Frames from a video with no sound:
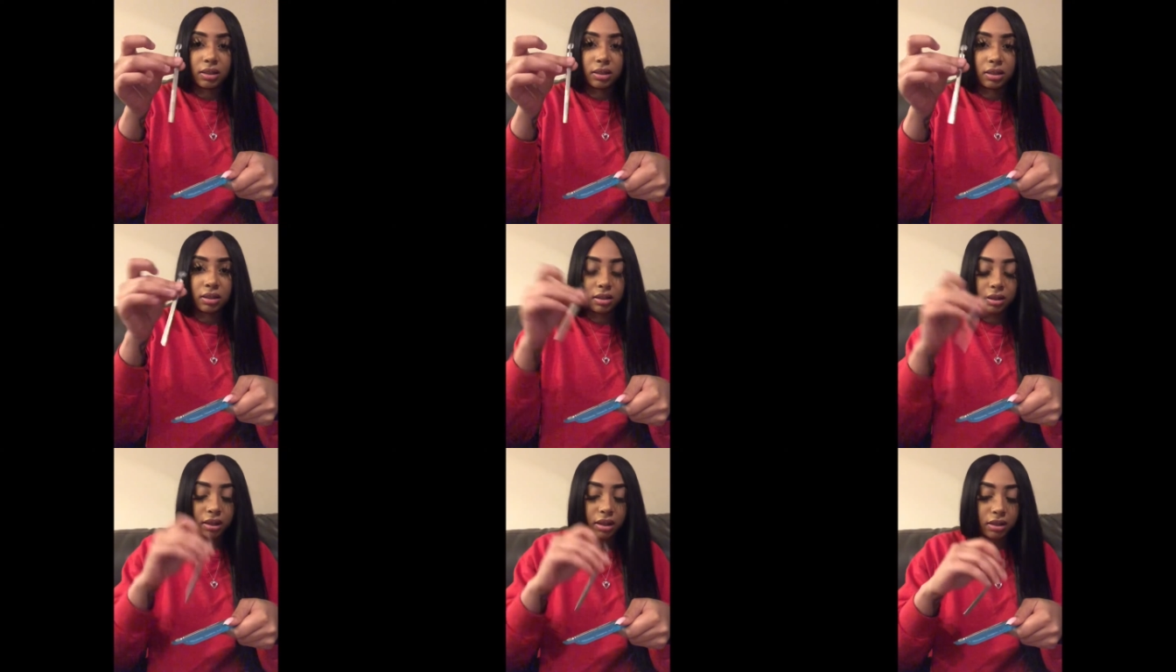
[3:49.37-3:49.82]

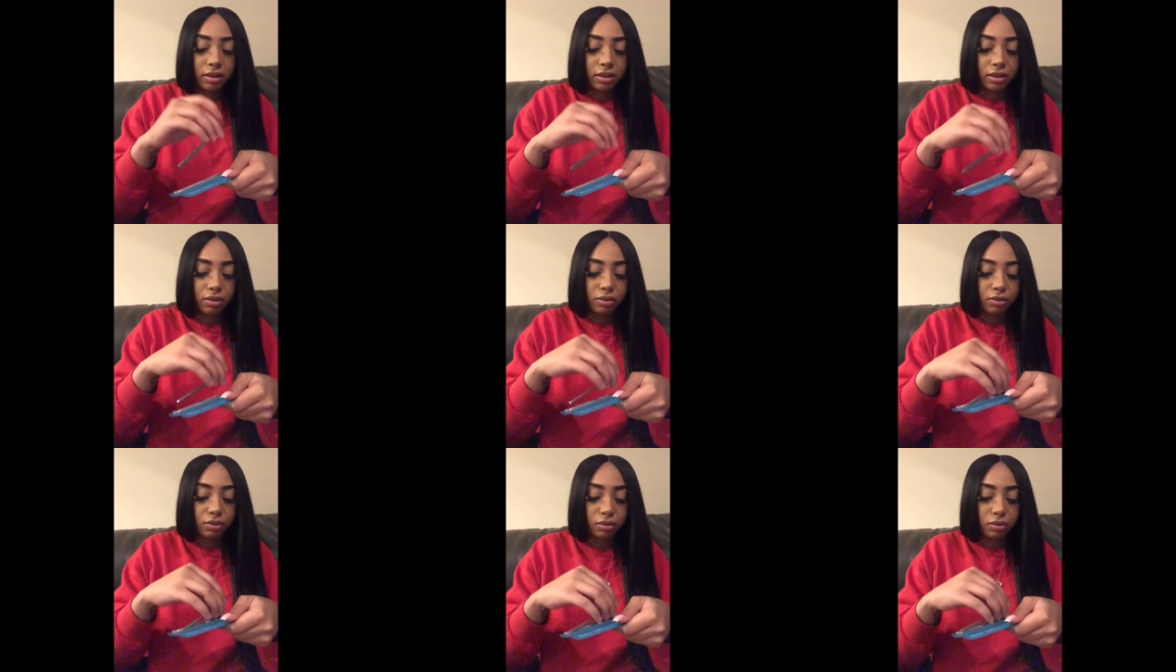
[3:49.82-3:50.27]
these
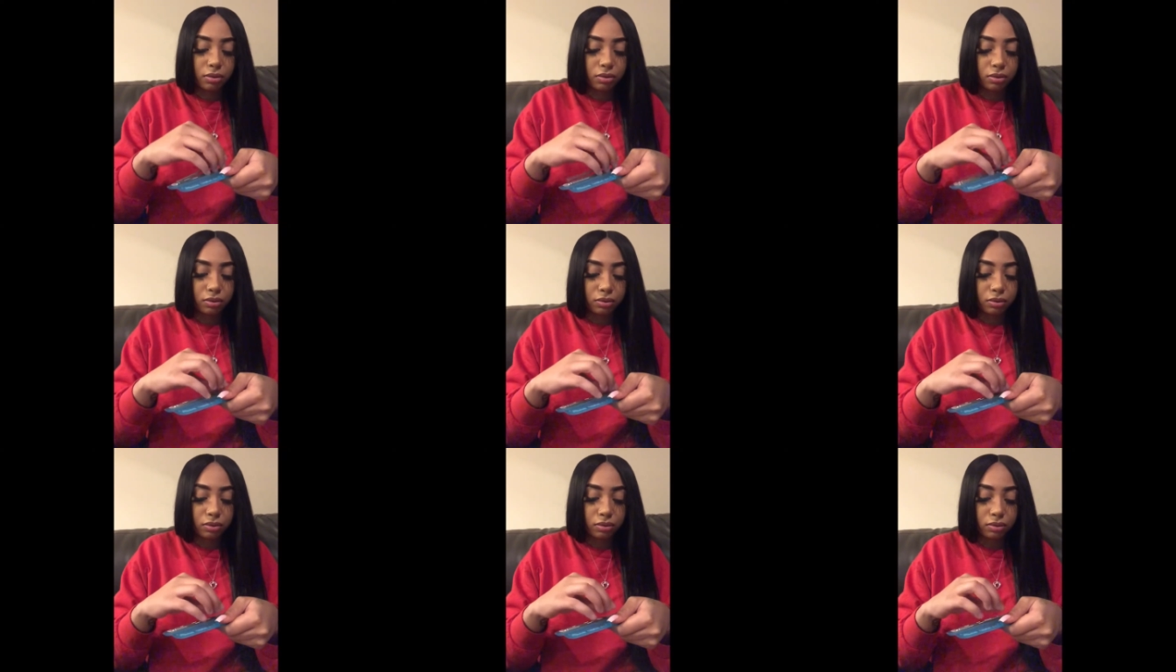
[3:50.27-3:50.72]

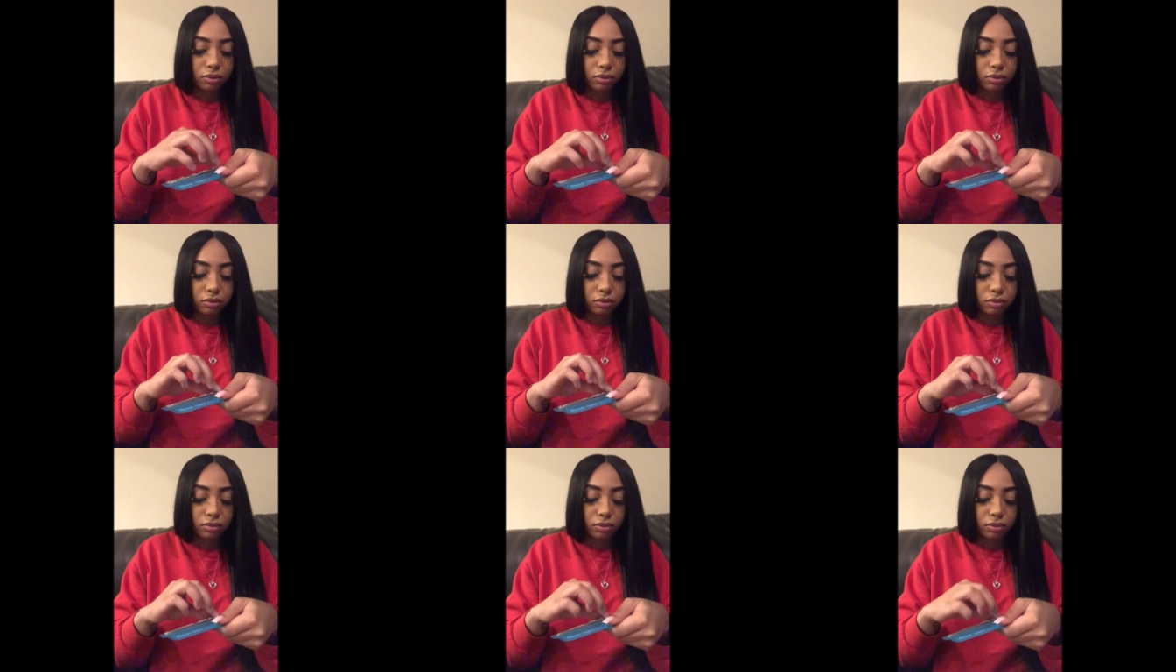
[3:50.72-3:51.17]
cuticle
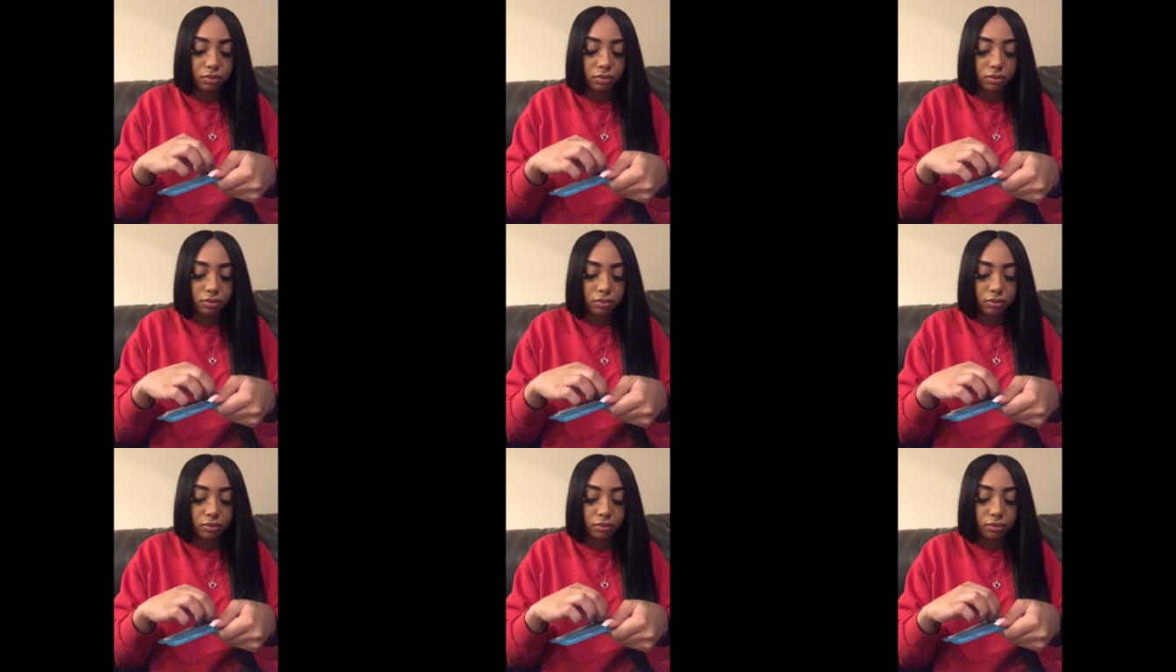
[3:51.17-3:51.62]

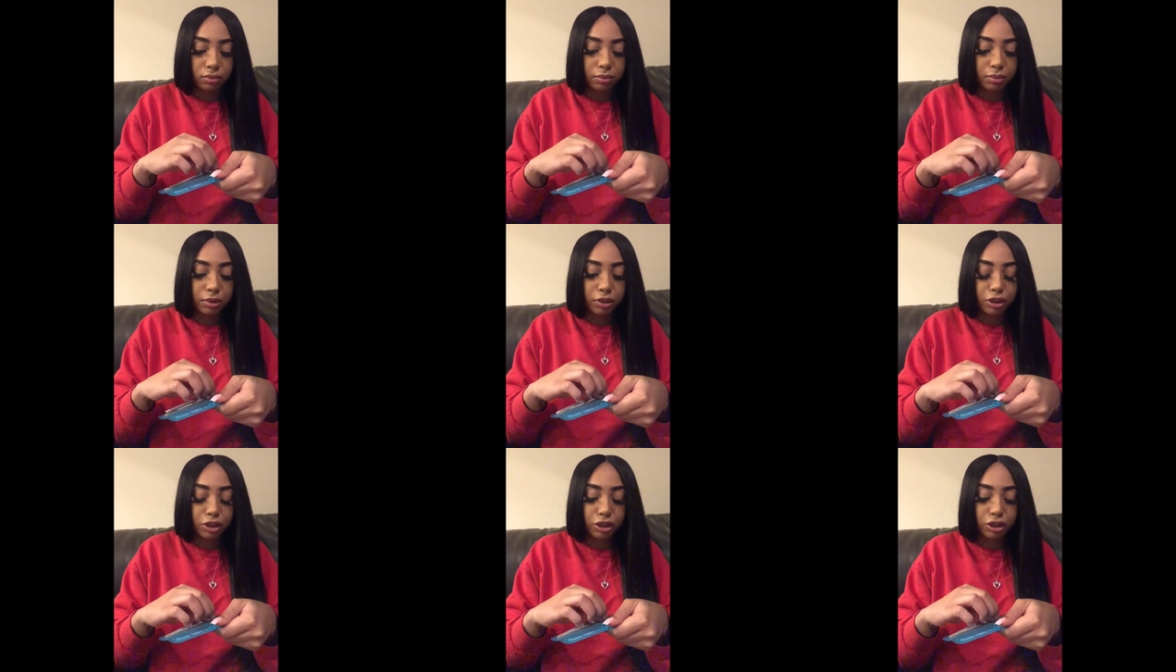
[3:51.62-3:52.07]

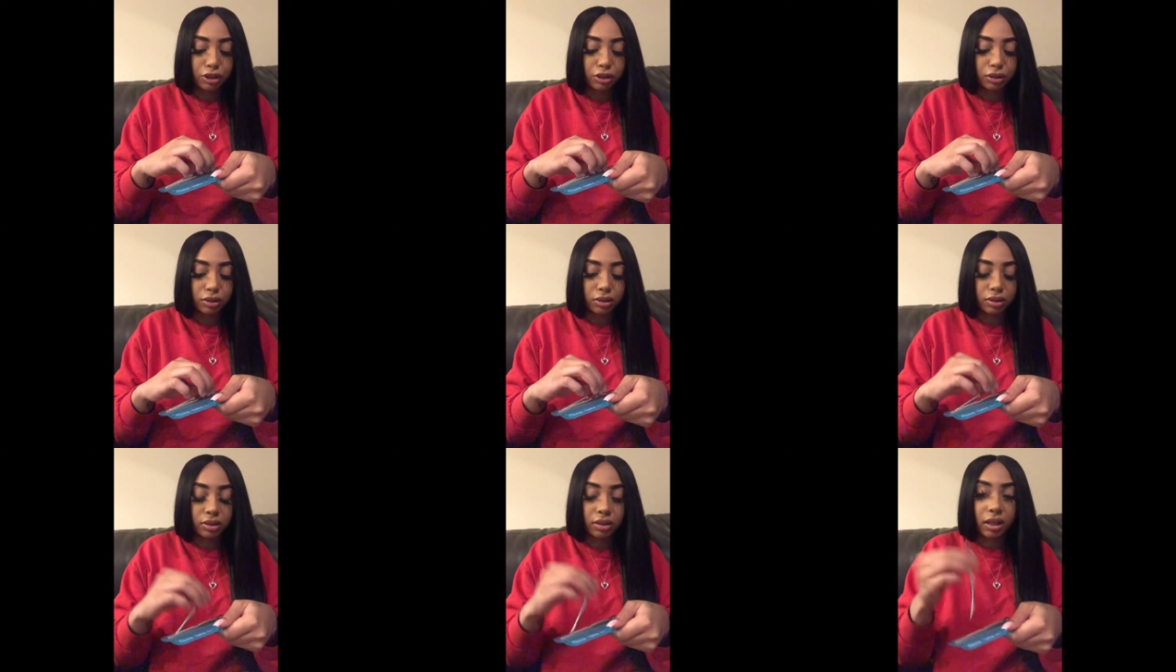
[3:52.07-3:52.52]

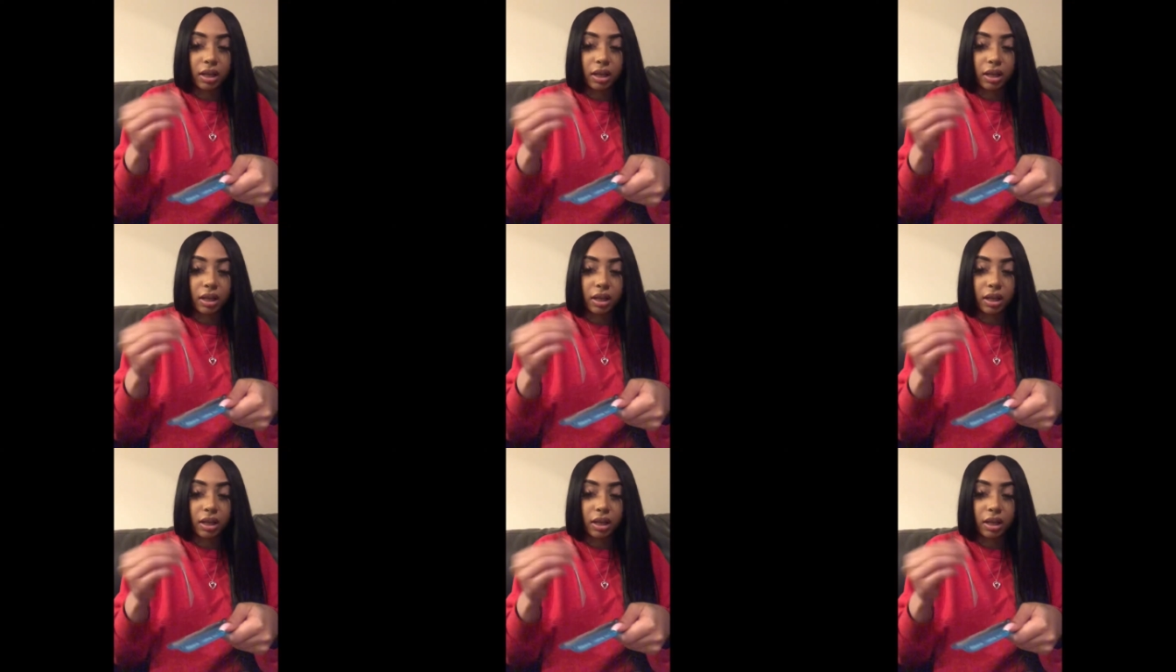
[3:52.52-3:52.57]
pushers.